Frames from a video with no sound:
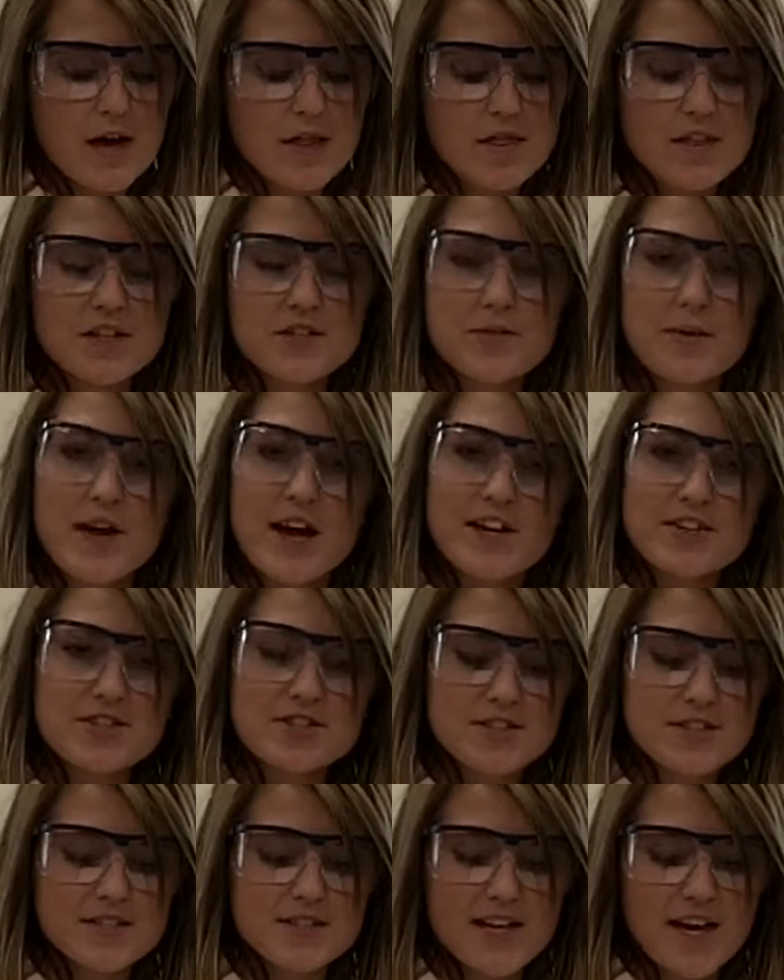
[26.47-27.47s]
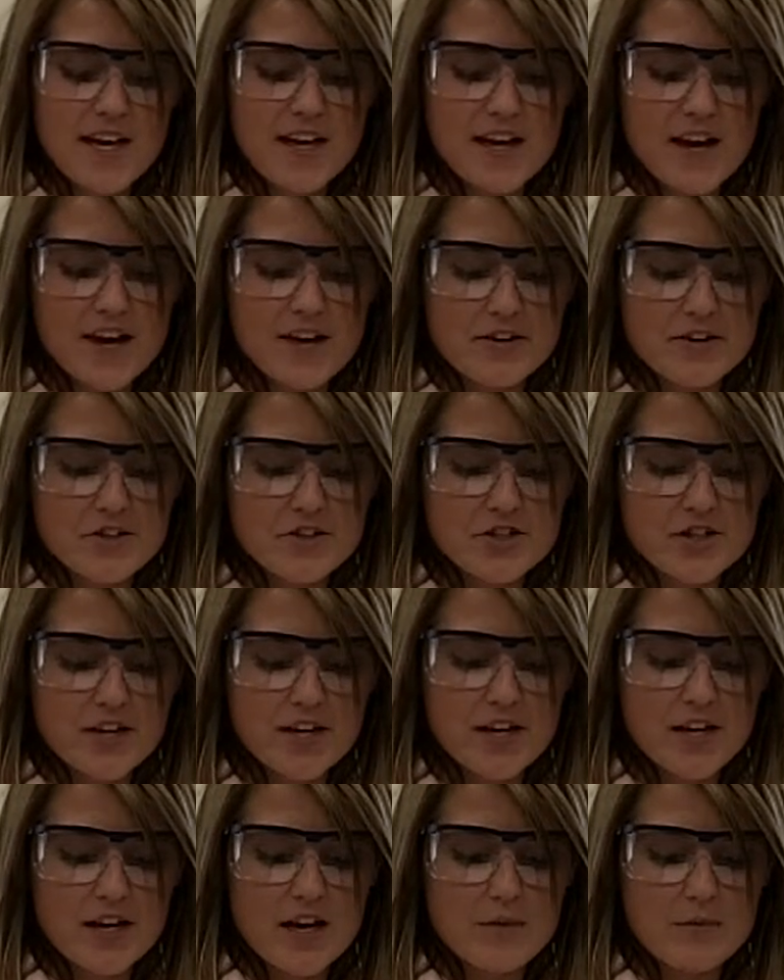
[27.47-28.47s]
These reactions take
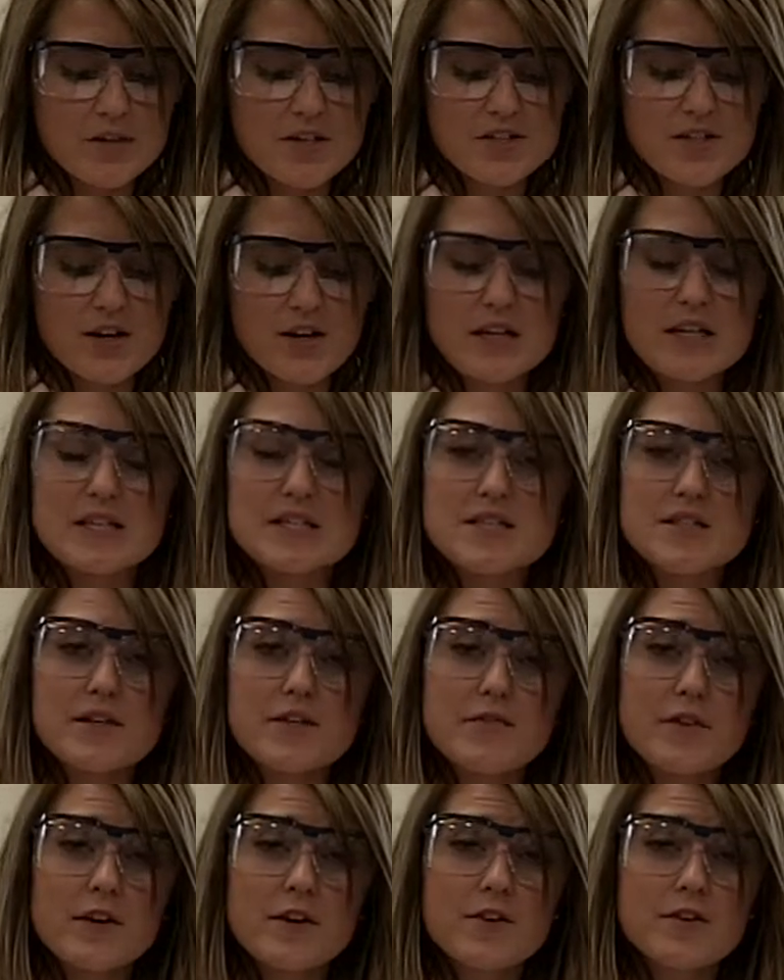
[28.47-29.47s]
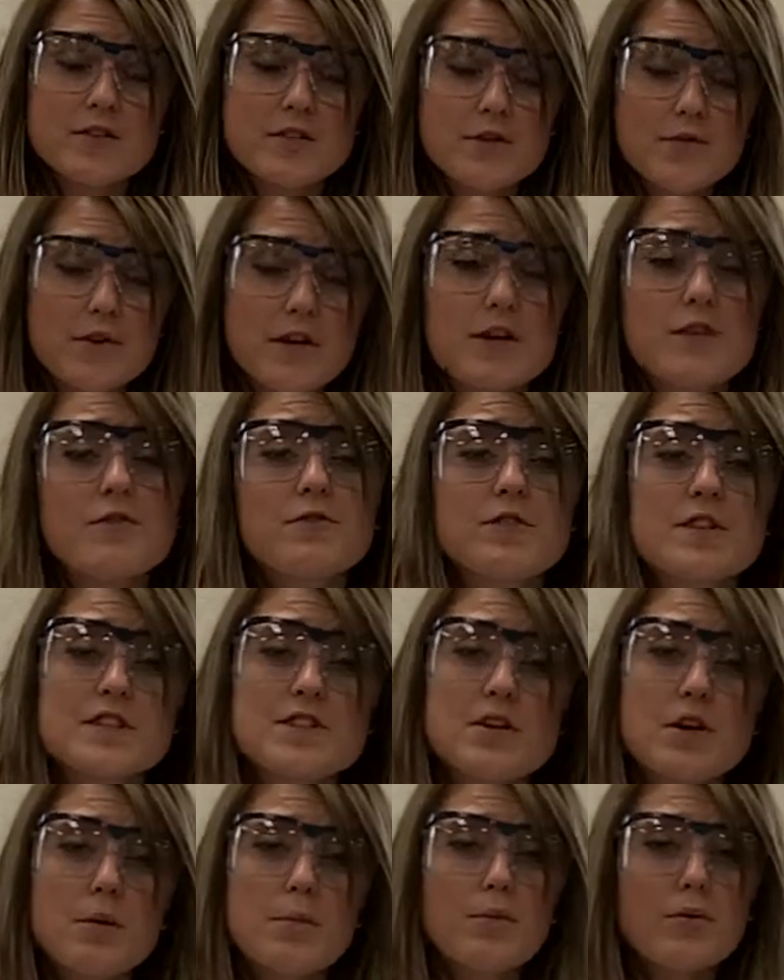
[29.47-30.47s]
energy and result in different
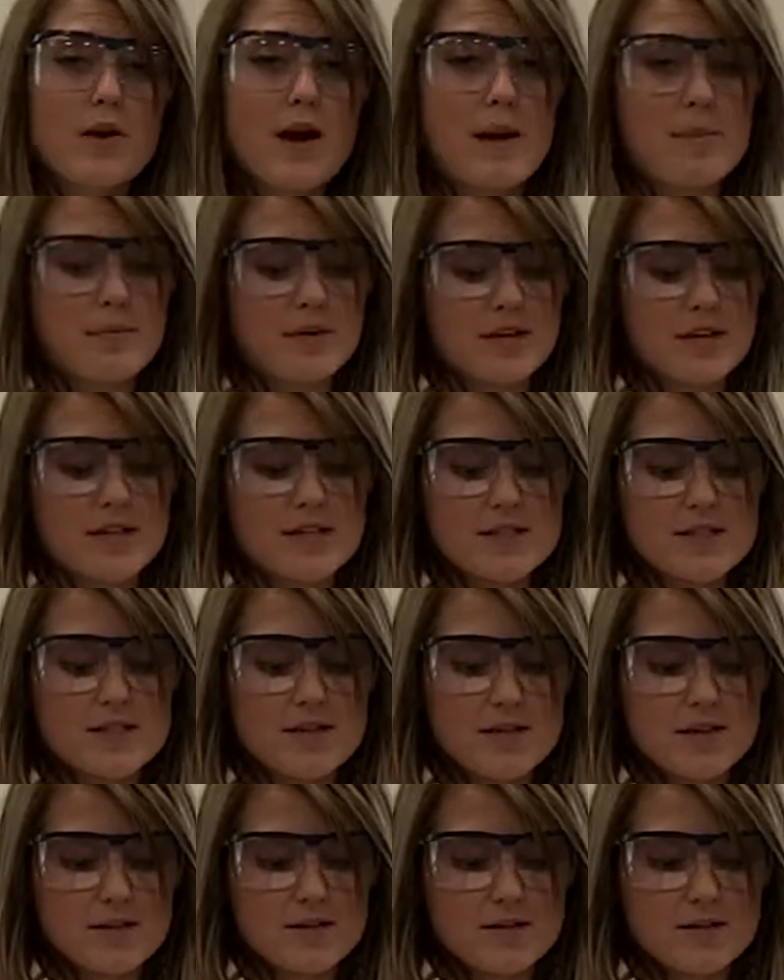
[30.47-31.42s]
physical properties.